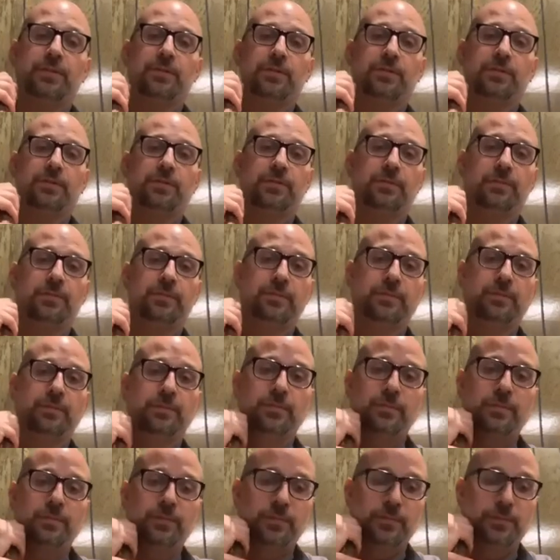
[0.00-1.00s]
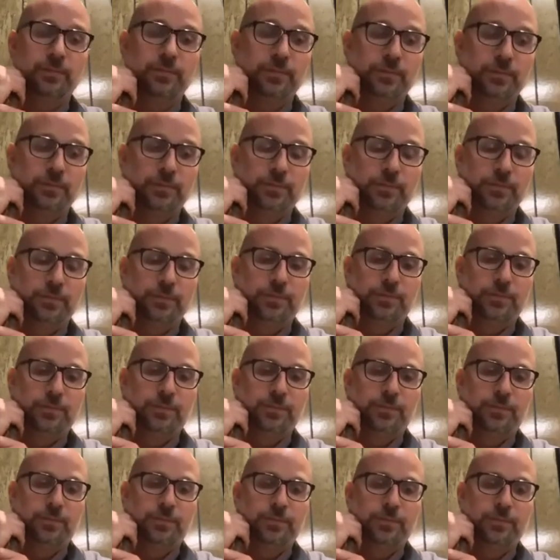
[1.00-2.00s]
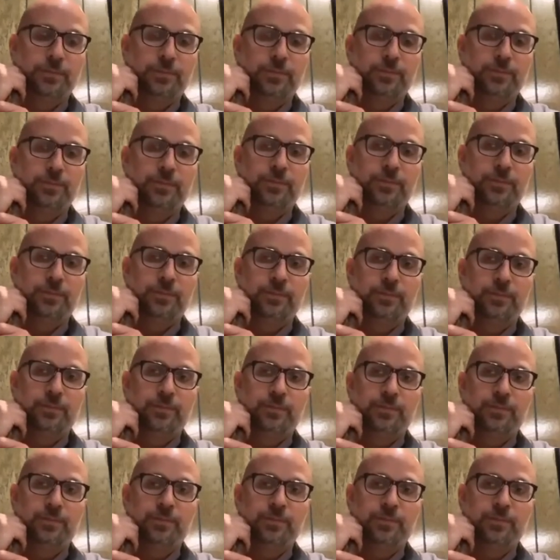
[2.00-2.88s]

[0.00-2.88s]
(no one is talking)